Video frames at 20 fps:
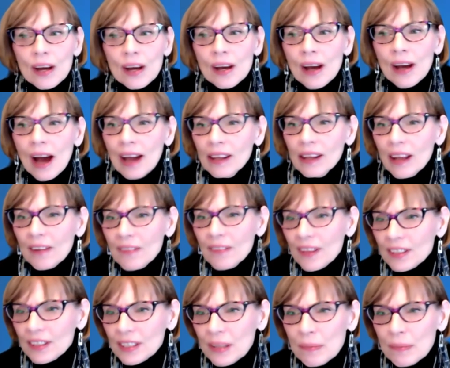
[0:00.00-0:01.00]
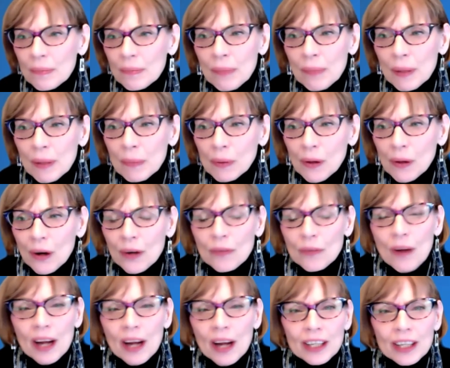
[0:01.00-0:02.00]
I love that some people are
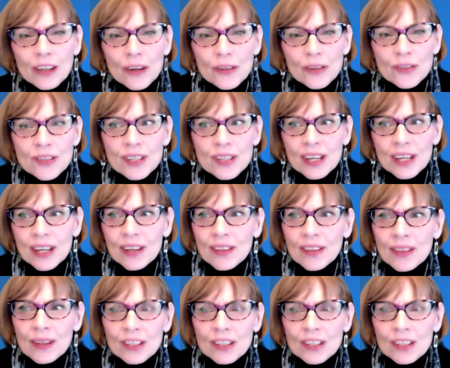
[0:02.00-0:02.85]
writing notes in the